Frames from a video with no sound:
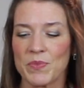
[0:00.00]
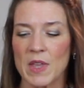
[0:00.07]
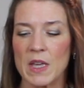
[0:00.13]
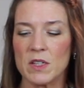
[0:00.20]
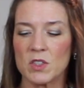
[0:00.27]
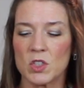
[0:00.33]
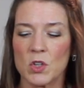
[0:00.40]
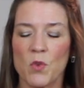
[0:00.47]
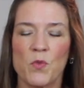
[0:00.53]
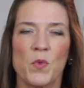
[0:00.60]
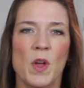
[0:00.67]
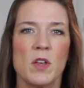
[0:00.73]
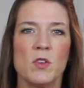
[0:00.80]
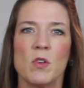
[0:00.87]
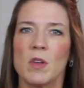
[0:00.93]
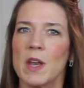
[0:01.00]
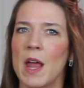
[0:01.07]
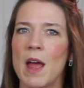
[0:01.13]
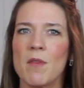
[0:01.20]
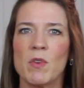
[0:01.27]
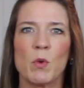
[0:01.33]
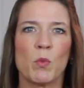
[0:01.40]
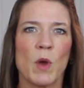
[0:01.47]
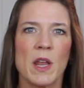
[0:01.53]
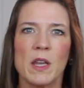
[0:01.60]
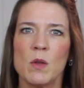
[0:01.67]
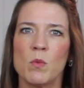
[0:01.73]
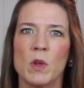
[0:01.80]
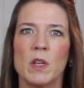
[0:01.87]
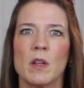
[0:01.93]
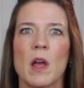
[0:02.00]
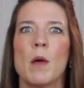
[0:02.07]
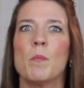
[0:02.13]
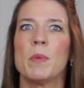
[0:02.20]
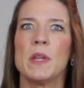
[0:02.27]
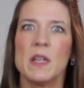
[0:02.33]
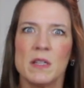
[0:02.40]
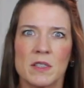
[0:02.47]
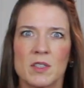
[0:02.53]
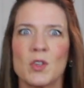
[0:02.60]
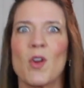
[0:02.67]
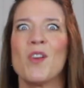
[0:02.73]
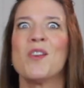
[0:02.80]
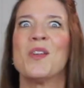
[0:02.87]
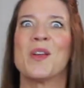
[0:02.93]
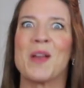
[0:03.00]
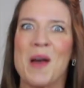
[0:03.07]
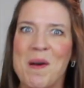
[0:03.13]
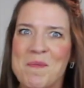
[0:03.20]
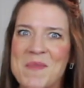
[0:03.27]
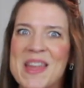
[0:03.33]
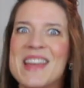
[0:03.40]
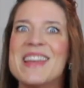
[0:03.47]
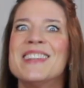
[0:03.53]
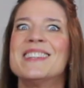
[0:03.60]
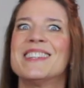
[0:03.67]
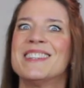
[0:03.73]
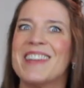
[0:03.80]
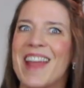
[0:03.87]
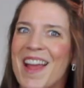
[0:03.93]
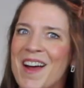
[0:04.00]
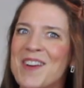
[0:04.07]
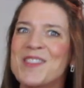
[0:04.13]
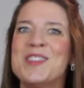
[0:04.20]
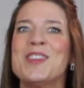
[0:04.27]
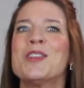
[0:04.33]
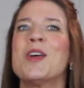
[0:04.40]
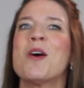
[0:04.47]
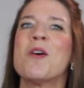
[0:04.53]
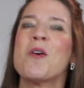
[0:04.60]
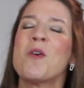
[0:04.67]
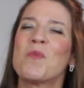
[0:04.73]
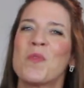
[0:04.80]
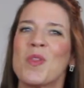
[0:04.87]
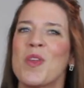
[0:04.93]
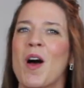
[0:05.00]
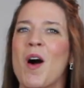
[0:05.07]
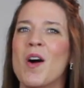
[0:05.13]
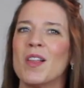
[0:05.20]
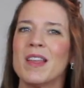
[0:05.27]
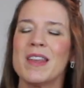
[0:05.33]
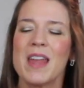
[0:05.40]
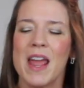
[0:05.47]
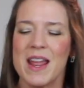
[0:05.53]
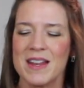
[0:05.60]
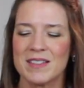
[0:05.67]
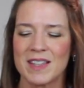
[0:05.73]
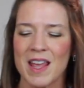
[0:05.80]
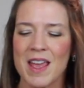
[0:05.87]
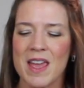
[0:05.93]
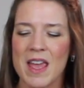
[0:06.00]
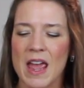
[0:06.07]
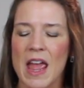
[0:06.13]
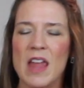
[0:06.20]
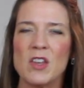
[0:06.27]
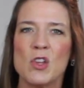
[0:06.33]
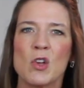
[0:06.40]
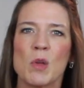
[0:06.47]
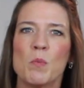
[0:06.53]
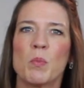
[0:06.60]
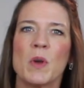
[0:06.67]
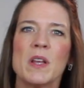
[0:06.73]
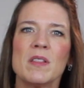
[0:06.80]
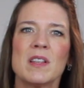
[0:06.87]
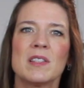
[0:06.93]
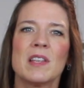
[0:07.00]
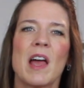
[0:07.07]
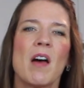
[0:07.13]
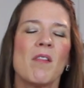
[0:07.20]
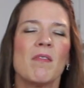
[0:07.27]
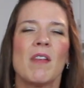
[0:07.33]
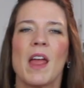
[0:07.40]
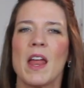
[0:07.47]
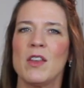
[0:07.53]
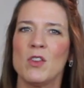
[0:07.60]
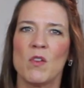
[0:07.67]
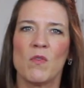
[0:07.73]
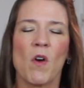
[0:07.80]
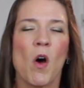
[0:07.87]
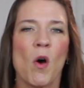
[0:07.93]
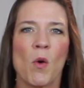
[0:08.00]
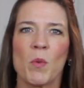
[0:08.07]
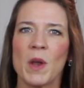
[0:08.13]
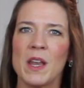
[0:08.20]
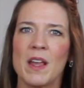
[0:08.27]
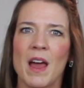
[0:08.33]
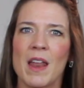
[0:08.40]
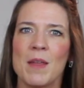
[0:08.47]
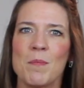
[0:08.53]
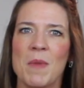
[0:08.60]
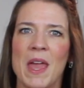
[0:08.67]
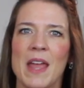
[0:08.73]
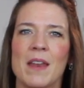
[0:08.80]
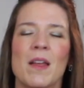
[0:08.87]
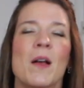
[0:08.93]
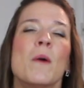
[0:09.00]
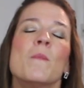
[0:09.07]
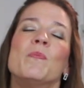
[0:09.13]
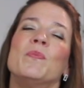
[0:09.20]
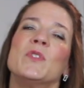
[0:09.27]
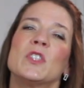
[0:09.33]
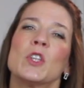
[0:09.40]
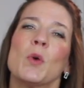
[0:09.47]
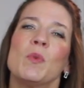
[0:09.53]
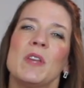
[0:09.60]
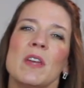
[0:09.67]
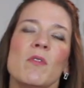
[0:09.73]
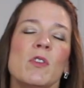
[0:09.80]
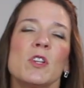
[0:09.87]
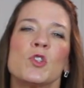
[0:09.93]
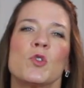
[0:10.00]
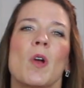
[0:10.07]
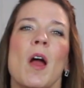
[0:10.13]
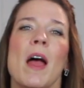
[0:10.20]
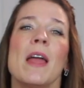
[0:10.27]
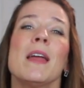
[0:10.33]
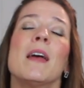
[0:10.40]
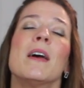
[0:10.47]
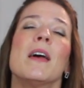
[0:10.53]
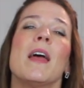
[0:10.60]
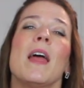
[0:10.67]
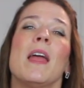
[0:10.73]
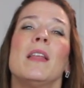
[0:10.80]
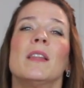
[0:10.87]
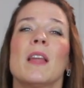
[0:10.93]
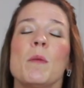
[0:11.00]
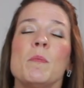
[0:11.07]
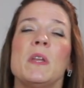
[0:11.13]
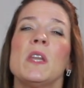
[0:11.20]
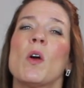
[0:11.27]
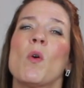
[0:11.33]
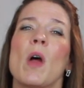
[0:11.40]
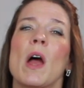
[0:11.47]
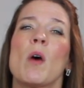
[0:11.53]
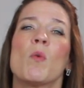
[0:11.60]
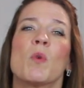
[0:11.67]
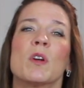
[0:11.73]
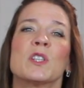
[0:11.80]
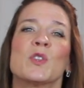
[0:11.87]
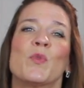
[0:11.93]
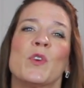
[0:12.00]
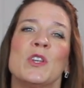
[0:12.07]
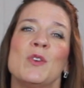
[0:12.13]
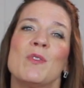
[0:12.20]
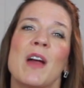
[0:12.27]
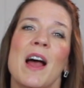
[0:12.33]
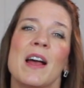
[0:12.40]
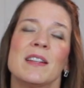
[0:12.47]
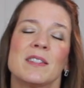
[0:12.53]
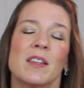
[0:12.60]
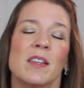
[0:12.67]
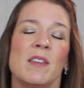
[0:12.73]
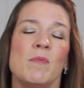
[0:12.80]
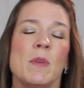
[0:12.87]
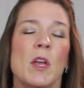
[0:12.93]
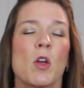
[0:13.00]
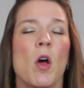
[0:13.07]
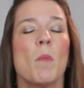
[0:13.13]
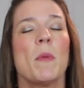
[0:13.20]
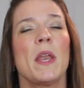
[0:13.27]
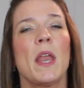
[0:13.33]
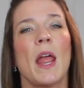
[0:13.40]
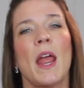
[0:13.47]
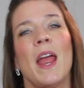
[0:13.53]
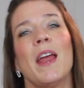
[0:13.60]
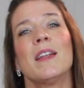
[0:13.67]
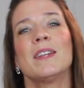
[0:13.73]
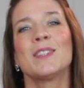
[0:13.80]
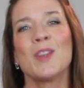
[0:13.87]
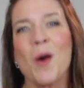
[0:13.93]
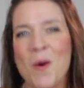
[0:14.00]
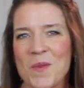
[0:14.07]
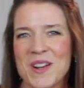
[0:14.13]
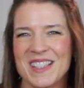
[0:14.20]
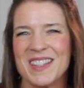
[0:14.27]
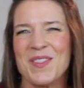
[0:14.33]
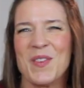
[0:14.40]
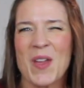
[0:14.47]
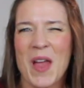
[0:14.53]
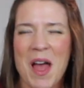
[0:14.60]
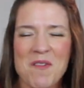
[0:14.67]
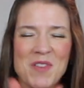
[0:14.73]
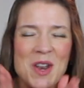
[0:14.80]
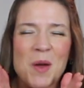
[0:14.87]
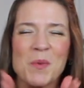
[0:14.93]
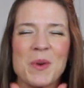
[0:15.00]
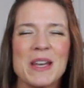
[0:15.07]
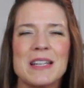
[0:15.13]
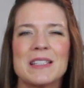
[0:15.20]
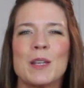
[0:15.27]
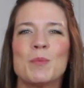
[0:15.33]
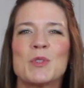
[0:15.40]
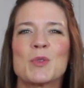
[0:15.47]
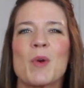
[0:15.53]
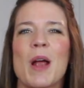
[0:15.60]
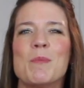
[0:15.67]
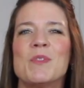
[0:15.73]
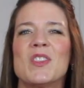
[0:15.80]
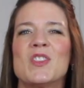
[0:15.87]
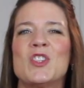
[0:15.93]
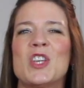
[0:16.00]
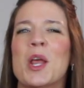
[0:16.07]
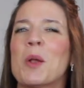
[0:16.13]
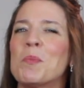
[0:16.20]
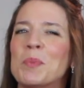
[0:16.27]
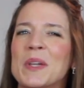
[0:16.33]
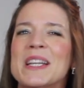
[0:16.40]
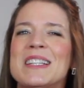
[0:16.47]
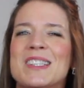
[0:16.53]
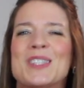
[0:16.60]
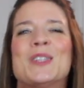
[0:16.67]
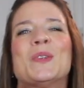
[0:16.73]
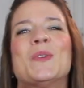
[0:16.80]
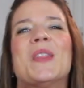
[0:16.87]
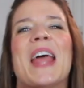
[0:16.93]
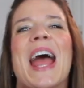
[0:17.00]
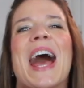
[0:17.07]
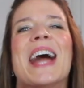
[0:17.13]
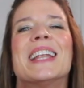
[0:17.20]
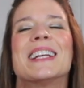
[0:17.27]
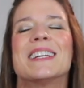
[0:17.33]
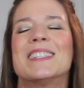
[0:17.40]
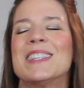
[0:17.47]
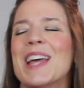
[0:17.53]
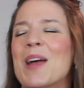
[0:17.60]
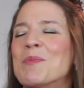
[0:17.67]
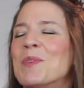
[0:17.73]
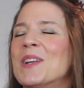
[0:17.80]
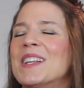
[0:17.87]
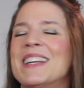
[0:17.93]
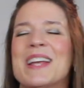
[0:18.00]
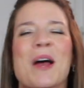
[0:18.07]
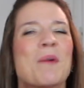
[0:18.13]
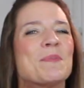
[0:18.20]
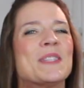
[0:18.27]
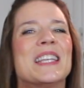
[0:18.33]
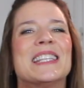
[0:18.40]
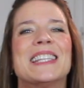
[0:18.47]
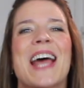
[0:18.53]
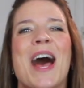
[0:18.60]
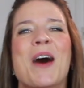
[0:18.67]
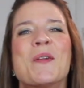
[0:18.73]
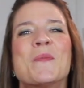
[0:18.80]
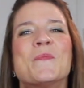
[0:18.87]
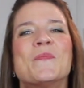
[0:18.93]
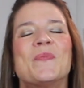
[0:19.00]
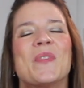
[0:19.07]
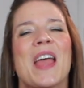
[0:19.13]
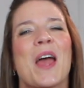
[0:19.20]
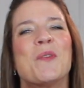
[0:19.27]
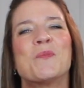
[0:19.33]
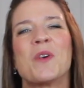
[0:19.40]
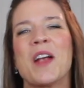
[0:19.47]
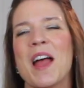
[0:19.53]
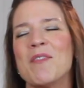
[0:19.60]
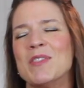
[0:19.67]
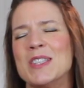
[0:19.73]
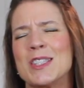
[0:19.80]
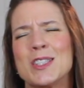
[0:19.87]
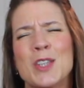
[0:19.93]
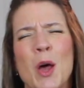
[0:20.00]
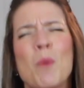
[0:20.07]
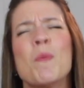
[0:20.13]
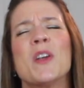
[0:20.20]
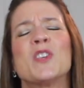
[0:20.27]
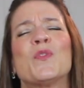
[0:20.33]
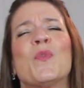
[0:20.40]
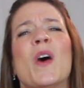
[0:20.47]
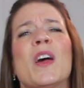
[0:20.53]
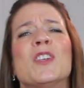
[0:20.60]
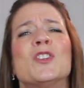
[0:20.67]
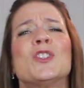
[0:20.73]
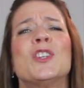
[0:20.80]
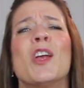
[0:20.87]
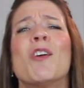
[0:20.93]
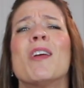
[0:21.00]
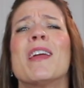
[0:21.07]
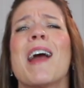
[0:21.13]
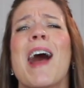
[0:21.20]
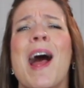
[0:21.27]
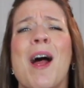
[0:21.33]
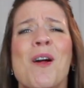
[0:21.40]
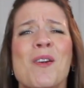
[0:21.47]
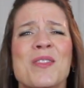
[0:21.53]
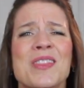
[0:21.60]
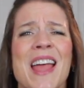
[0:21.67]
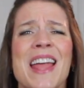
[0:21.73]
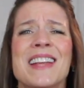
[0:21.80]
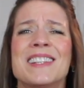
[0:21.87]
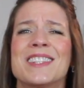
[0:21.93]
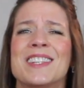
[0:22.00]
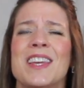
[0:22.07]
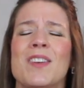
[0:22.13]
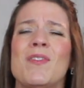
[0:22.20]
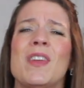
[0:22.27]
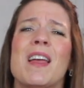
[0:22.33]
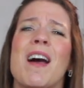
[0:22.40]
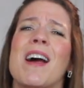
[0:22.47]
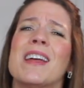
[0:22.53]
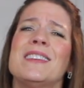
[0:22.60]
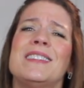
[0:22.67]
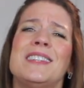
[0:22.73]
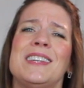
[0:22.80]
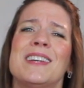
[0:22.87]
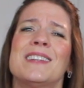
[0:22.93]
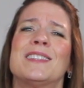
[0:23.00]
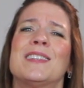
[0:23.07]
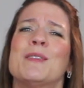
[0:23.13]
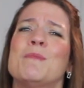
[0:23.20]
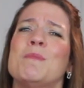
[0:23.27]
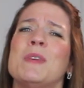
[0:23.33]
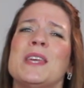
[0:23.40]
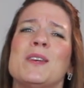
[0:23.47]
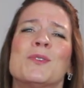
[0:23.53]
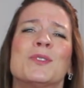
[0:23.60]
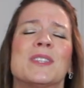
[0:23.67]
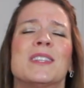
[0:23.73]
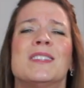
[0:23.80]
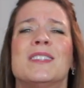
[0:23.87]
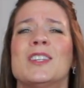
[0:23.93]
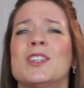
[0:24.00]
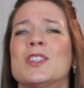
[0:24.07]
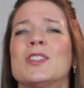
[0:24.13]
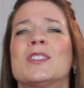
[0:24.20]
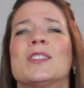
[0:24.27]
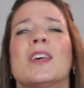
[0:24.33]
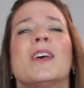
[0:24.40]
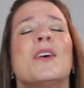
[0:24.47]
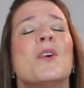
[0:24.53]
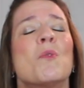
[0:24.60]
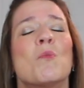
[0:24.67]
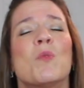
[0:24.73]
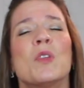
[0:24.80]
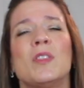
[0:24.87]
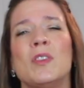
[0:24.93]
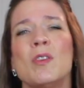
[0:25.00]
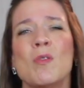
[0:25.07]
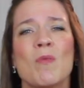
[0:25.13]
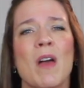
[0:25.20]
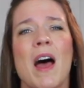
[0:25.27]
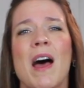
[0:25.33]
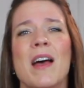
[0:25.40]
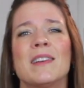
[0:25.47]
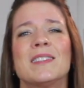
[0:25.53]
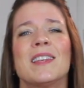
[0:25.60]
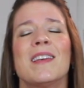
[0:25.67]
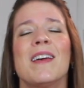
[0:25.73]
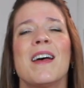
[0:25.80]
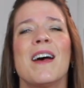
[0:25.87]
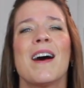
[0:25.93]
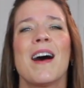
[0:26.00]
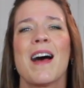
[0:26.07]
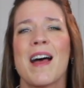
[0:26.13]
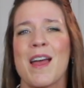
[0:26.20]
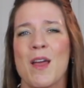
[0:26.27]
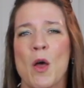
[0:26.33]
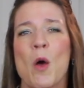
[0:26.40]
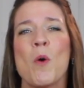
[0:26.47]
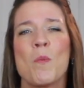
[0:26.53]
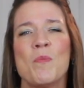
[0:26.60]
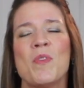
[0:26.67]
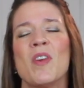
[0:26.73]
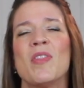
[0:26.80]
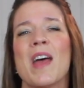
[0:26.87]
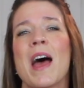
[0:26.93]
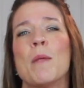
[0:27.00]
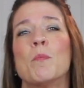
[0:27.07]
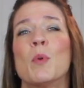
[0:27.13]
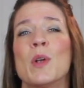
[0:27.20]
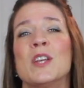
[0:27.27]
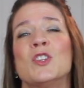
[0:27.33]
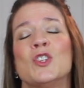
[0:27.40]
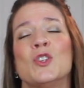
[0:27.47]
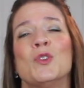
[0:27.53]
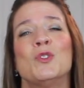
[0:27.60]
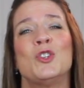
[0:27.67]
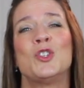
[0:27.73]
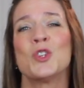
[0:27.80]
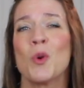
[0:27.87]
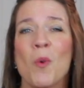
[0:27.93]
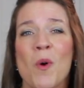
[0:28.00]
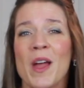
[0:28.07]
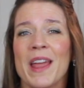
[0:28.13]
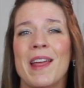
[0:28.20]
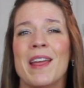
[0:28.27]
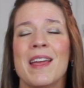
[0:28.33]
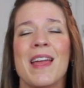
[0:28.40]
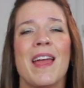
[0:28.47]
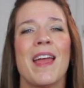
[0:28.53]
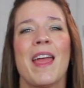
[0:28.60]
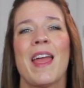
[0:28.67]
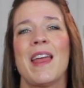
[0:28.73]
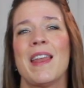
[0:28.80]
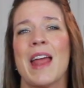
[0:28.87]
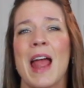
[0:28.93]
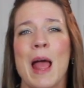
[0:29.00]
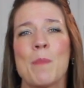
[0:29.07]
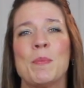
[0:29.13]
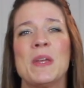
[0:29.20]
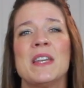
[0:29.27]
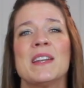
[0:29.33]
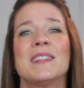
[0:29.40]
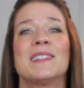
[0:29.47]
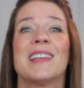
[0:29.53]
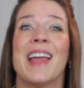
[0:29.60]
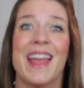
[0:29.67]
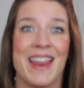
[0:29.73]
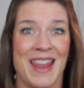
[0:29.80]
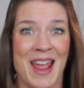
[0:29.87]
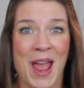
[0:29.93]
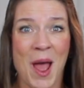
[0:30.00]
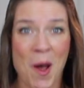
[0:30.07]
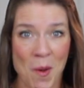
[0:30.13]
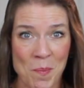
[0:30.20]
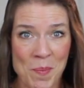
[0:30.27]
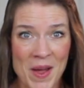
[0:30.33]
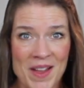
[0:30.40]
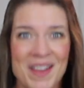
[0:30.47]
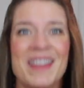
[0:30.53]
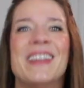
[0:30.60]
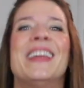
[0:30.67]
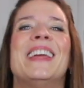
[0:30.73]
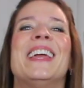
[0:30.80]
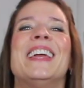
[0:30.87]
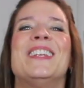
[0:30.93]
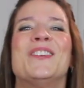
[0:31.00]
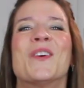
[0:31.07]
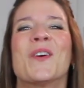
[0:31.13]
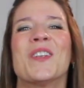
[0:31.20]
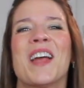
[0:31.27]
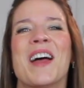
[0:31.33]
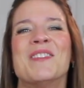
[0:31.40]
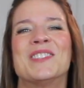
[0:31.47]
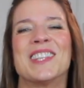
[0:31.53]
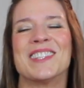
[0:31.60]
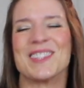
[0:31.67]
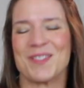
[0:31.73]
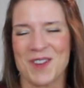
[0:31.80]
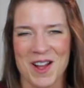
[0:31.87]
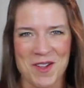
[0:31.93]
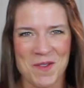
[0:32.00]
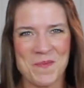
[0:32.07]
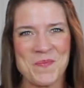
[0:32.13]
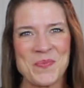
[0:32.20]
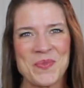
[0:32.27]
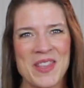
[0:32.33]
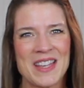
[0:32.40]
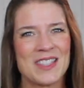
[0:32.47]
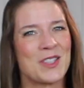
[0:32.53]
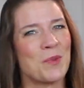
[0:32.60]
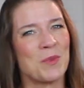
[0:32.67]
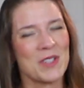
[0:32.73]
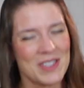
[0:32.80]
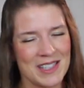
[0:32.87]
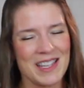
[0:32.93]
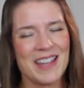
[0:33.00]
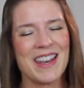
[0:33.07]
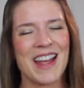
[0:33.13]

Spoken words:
It's so fun. You can have it ready when companies start to come into town, you know, for the holidays, and you can bring this out and you've already got it made. So give it a try and let me know how it works for you guys. Leave me a comment. And as always, if you haven't already subscribed to the channel, please do that, because that really helps us out. And we're having so much fun sharing our Thanksgiving ideas and meals and dishes with you guys. I hope that that brings you joy and happiness and help in your lives as well. So we'll see you